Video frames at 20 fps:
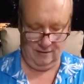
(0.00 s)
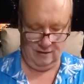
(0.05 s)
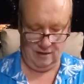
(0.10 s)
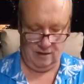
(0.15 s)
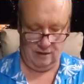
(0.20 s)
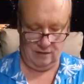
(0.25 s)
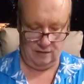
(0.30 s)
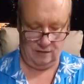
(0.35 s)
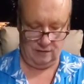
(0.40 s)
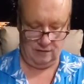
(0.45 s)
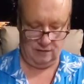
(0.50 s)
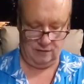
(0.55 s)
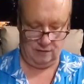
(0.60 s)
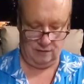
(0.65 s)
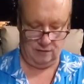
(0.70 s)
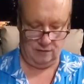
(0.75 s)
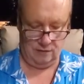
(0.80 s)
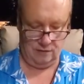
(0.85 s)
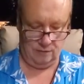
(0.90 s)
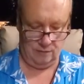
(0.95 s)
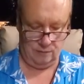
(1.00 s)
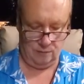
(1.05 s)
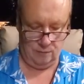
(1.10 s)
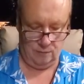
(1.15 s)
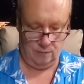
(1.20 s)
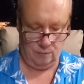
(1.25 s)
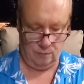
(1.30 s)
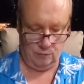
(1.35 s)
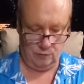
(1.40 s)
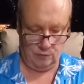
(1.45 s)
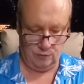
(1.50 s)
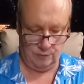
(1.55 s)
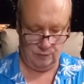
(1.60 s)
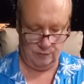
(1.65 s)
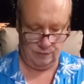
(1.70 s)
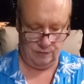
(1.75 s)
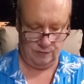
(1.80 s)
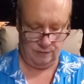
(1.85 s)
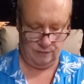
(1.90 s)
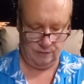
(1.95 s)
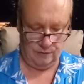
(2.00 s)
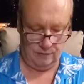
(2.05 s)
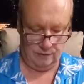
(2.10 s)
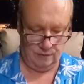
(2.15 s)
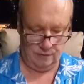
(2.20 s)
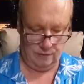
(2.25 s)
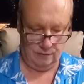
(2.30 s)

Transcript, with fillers: I think I'll give it more specific.